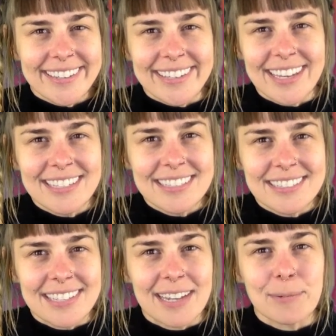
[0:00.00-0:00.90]

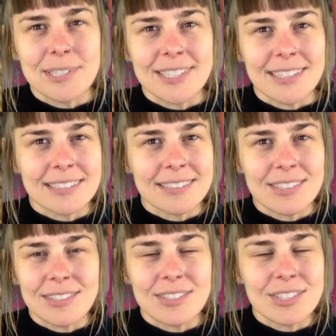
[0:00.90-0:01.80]
Yes, I wish I could
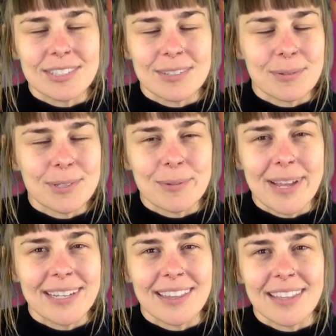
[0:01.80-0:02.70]
just go do
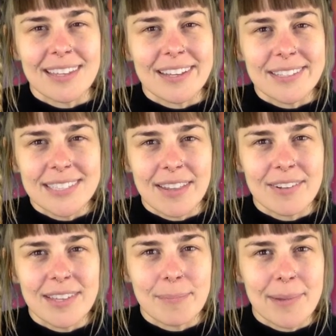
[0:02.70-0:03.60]
anything else
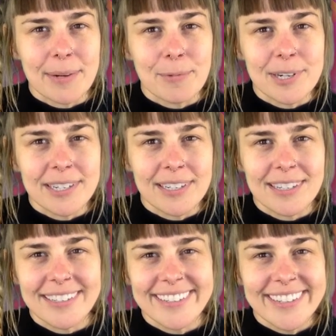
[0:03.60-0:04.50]
other than my work.